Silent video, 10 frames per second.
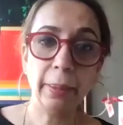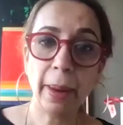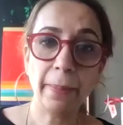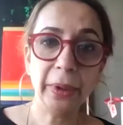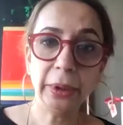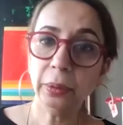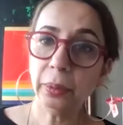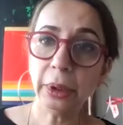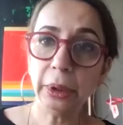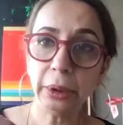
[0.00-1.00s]
I remember
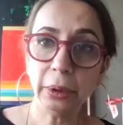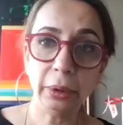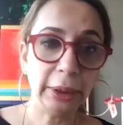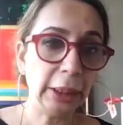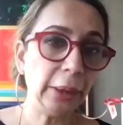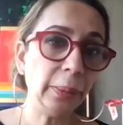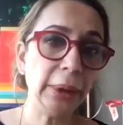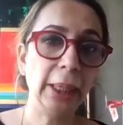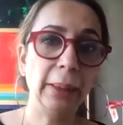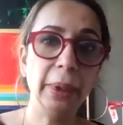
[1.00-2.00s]
you were, you know, dealing
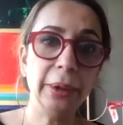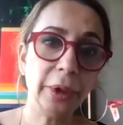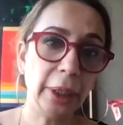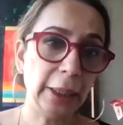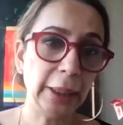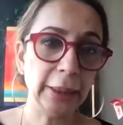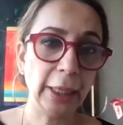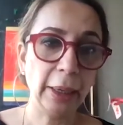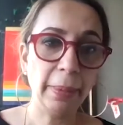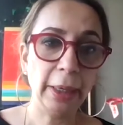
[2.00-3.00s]
with them and training
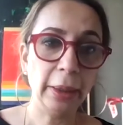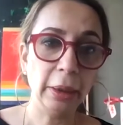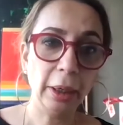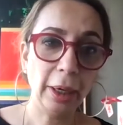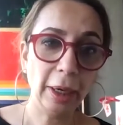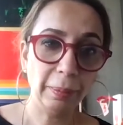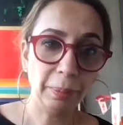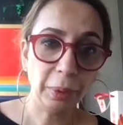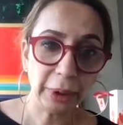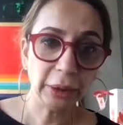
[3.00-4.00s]
them and
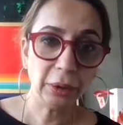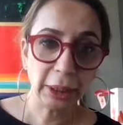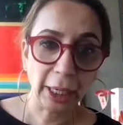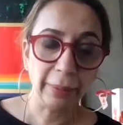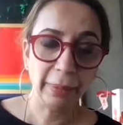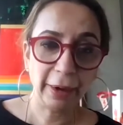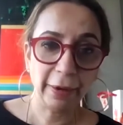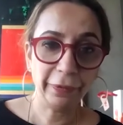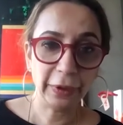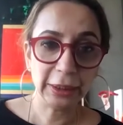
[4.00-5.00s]
and putting your time and
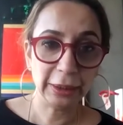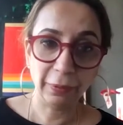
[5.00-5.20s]
efforts.